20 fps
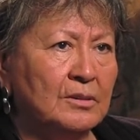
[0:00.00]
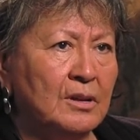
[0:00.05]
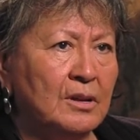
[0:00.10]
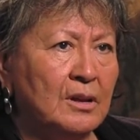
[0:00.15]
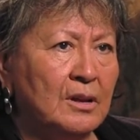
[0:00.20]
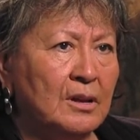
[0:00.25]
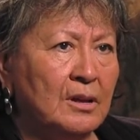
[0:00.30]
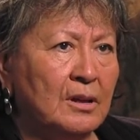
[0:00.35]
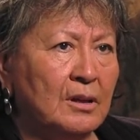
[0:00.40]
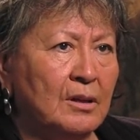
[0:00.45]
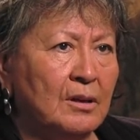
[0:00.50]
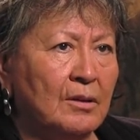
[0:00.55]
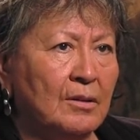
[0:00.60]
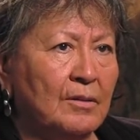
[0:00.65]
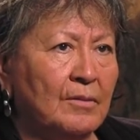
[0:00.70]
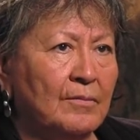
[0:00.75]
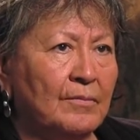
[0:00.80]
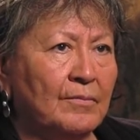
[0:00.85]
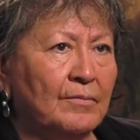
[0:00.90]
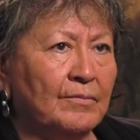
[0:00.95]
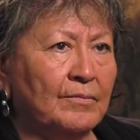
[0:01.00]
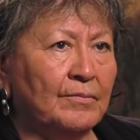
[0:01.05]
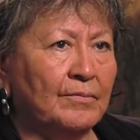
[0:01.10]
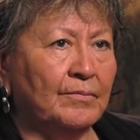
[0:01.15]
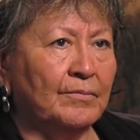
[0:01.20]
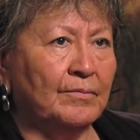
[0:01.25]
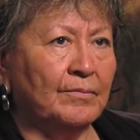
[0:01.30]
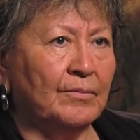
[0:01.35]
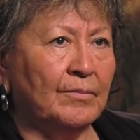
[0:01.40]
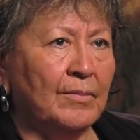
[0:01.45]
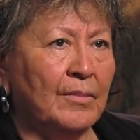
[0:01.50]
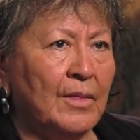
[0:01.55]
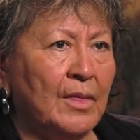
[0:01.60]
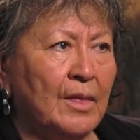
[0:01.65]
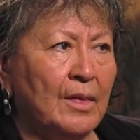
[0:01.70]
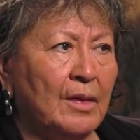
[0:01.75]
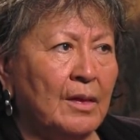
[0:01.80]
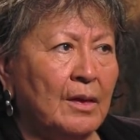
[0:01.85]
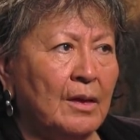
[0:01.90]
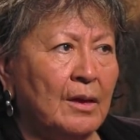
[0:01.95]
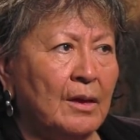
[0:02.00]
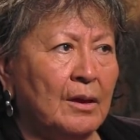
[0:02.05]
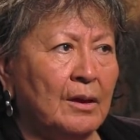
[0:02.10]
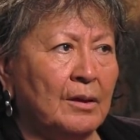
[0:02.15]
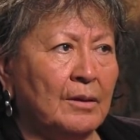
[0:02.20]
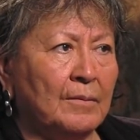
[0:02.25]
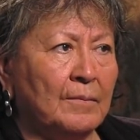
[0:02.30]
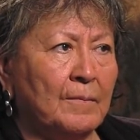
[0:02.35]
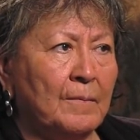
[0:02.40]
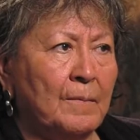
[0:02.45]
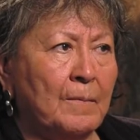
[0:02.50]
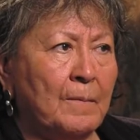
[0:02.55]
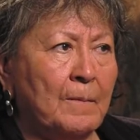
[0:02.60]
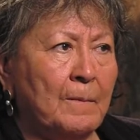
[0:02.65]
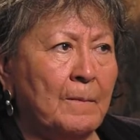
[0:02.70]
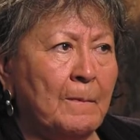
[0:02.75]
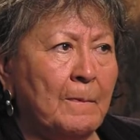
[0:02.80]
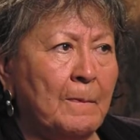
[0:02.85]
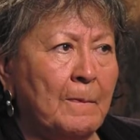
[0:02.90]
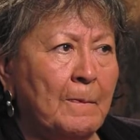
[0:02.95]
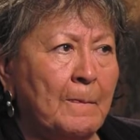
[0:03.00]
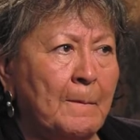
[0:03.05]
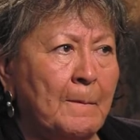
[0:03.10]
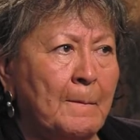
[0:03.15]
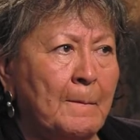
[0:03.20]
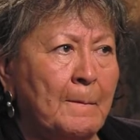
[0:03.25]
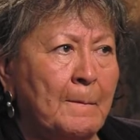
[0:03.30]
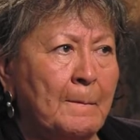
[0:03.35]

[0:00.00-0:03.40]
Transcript: Nobody speaks.